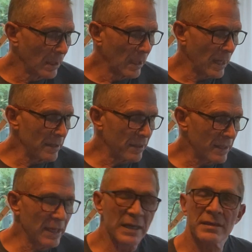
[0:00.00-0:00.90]
And the
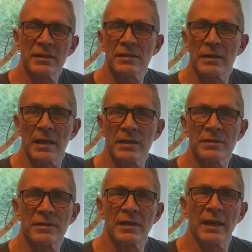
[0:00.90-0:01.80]
thing is
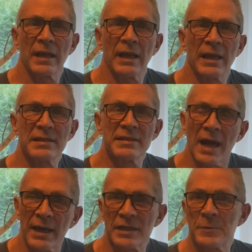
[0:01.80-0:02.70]
it's
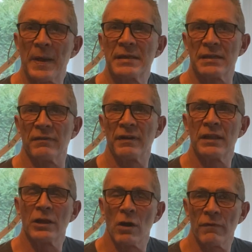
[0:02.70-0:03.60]
not expensive
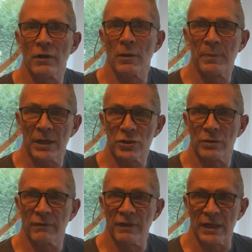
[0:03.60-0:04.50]
in the overall
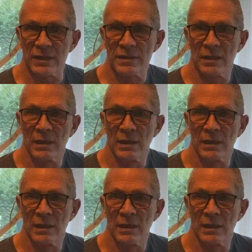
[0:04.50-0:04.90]
picture of things.